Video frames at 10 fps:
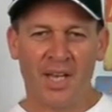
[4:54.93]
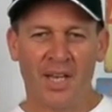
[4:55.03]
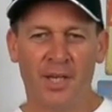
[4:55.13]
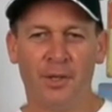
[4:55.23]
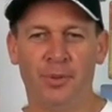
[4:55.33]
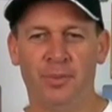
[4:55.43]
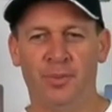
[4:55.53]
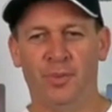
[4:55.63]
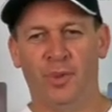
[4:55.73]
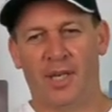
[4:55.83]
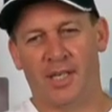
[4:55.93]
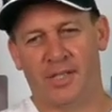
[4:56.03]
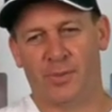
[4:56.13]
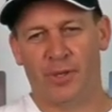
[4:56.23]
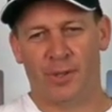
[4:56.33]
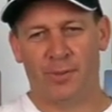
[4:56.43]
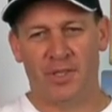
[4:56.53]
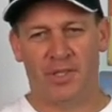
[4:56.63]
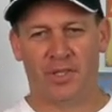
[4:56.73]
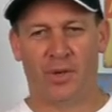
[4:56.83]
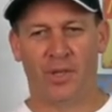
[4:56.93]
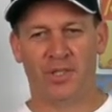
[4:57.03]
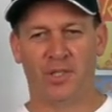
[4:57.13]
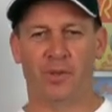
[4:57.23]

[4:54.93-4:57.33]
What else are we going to be showing?